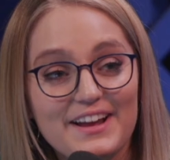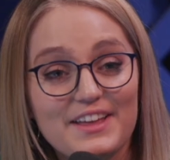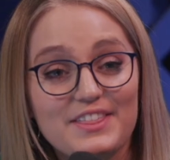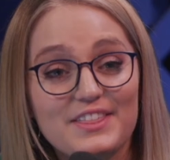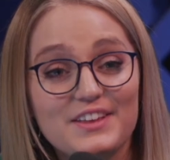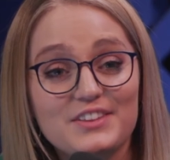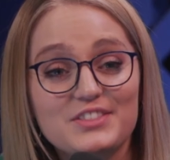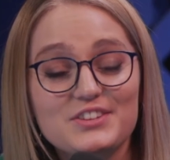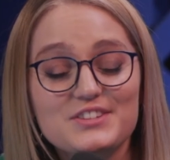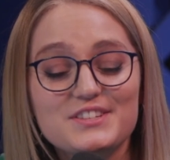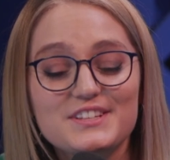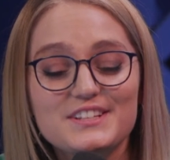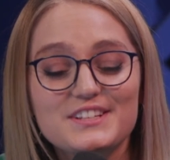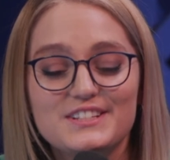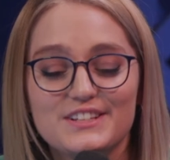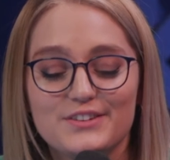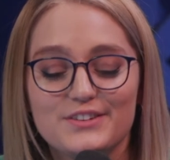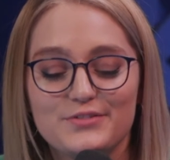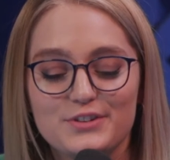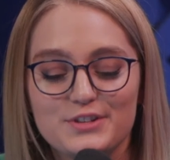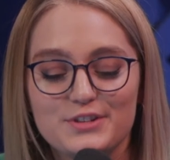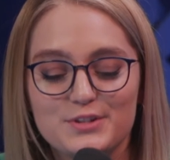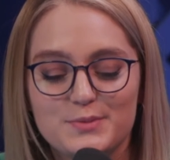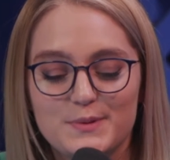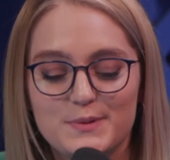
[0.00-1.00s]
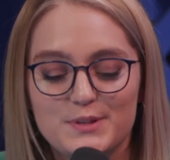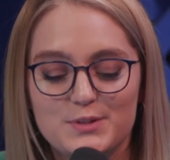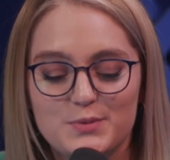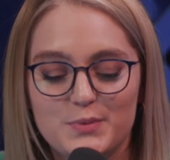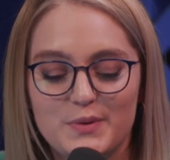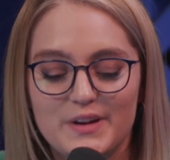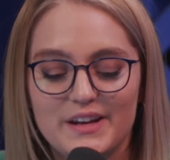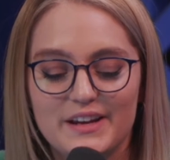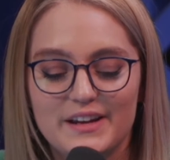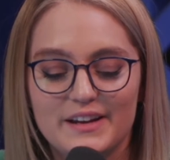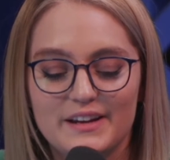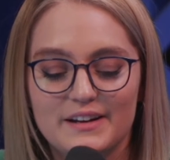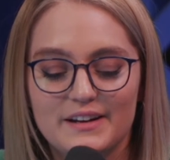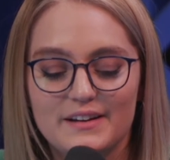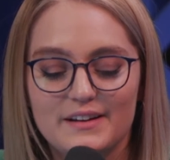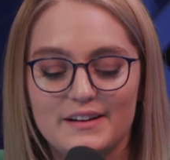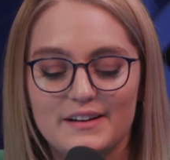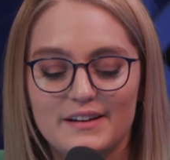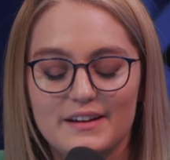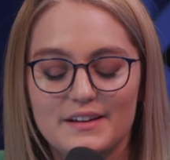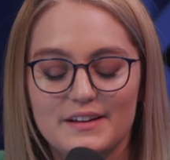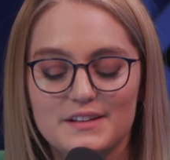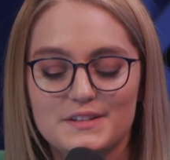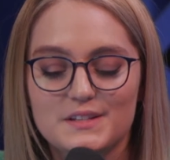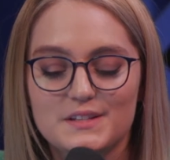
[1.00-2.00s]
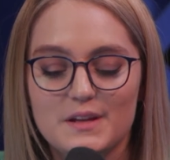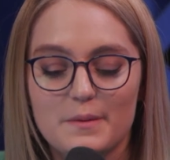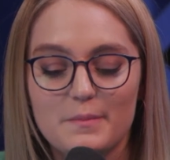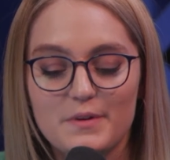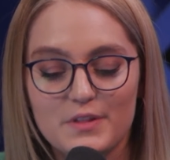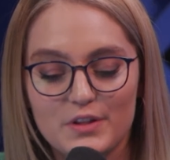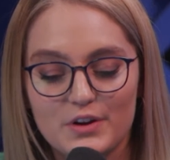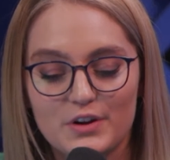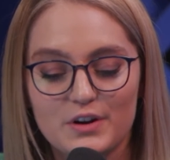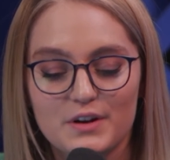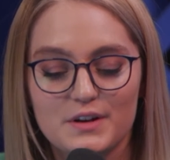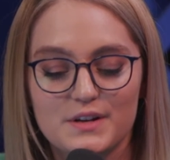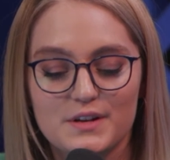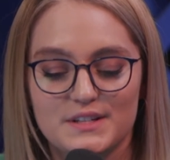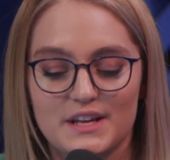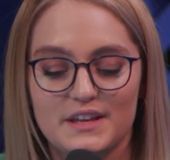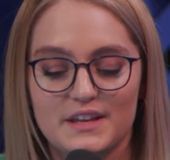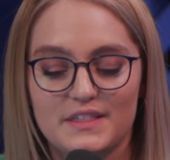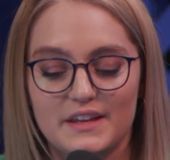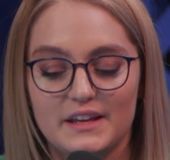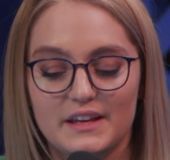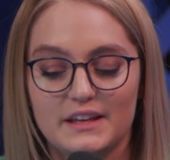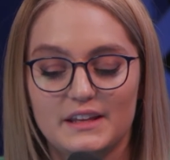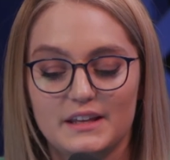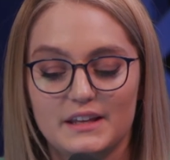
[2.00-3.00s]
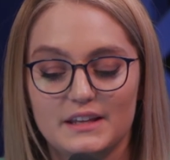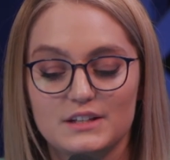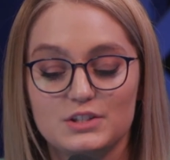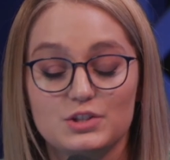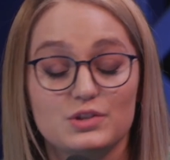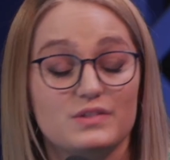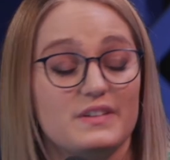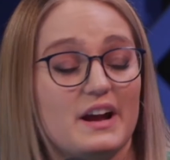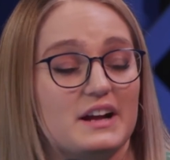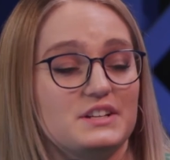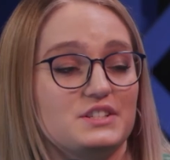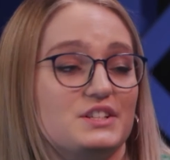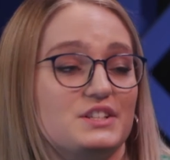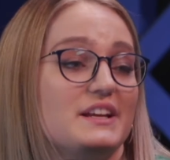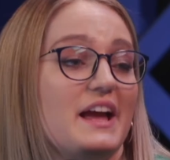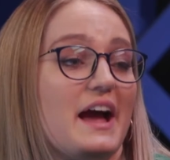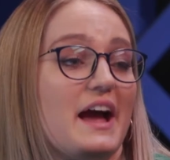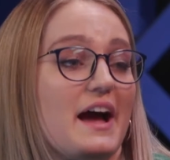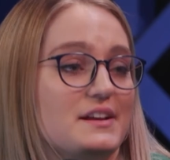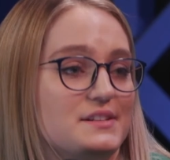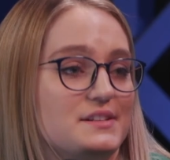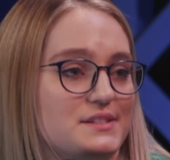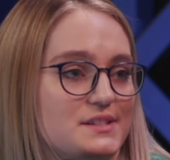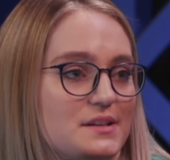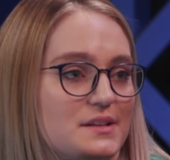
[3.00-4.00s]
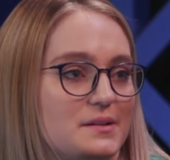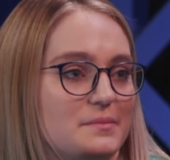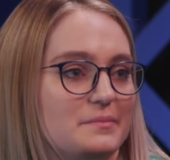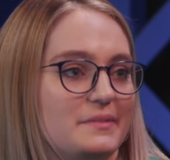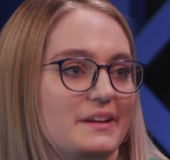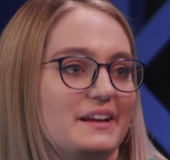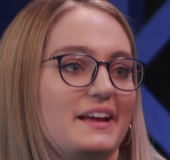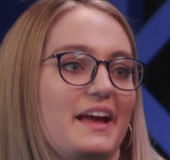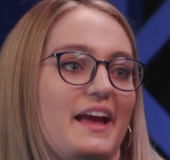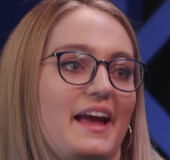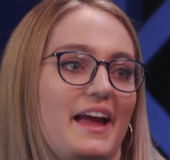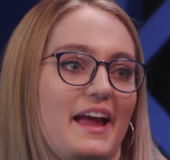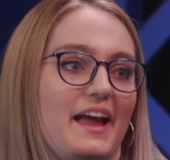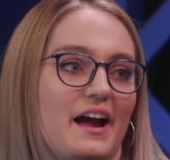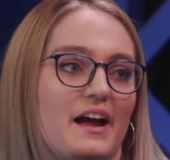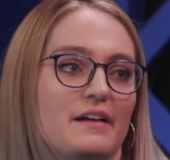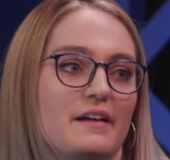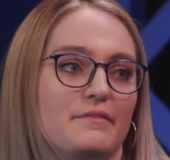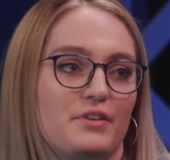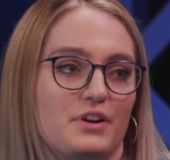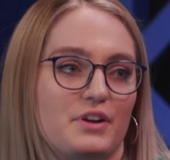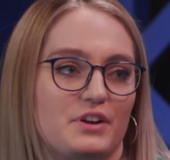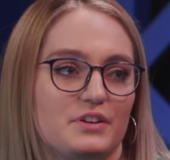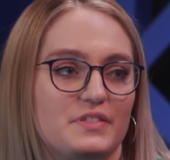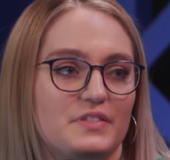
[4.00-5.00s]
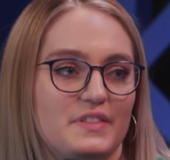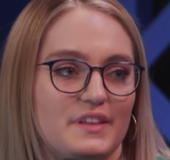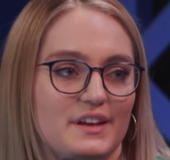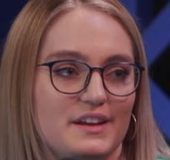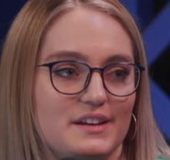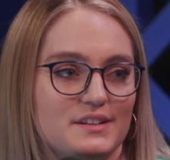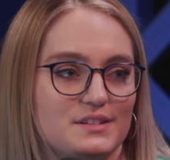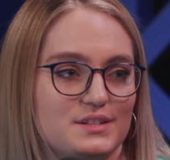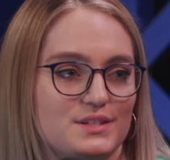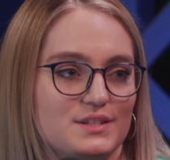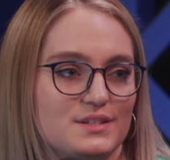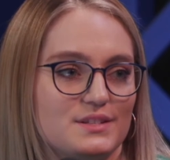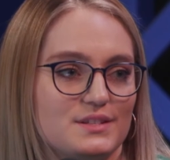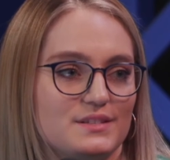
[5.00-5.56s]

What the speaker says: think there's a difference between some of the girls. I think he directly asked them, like, "Hey, I've heard this.